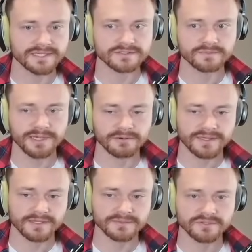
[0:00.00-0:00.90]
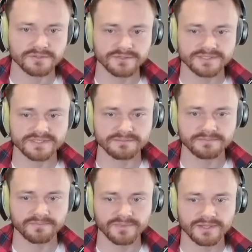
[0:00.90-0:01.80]
mana to power that up too on their end step.
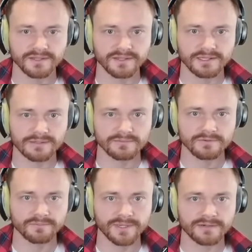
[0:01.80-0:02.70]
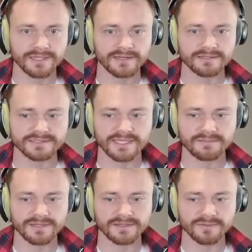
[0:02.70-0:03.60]
And we're about out of this
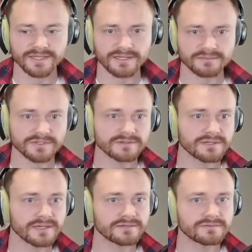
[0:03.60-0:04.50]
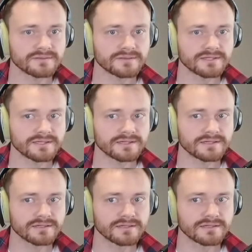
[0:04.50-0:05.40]
game. I think we got him here. I don't think